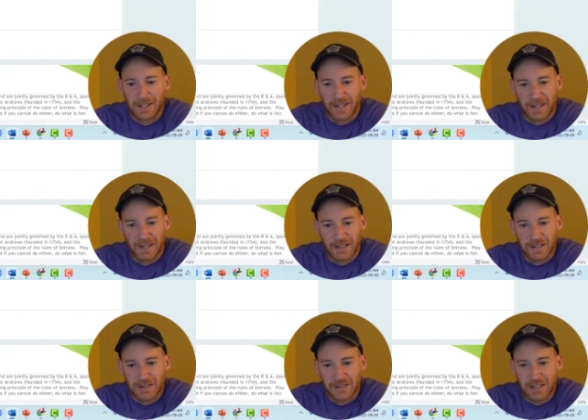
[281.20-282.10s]
uh,
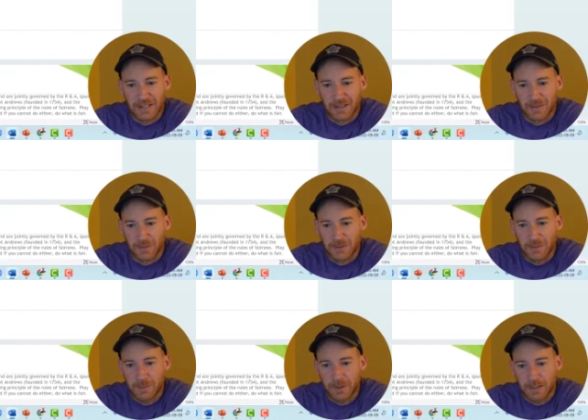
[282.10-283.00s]
let's see. We'll
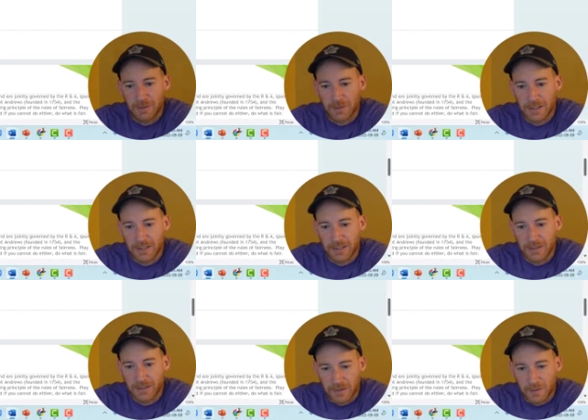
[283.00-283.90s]
just put a
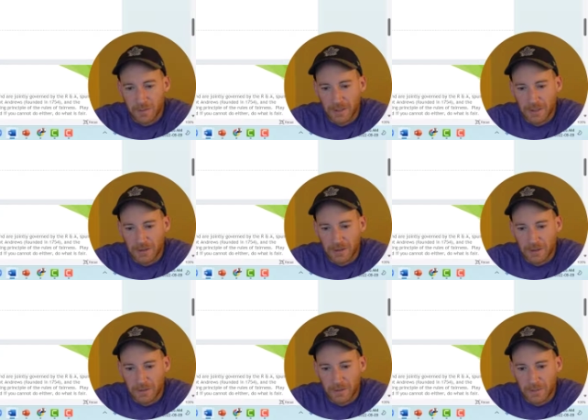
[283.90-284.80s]
green square
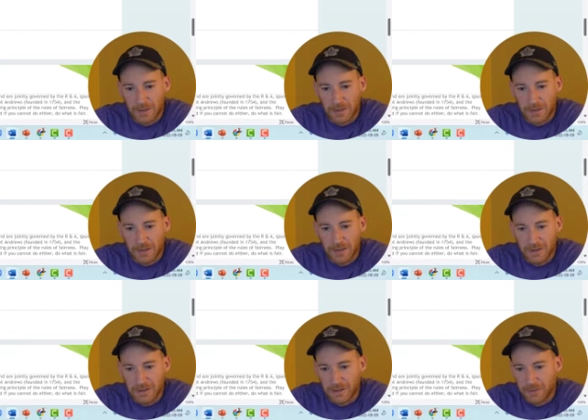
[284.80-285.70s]
all over the place
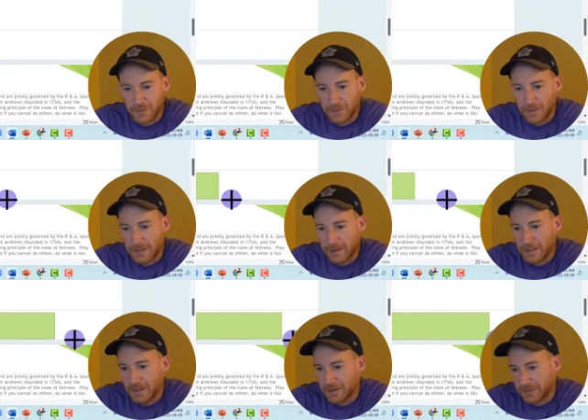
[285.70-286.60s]
here in our footer
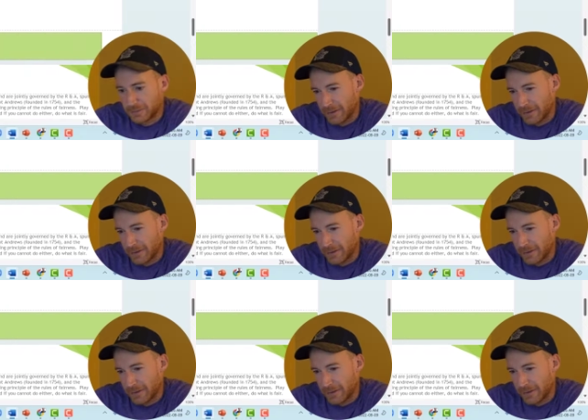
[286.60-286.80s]
area.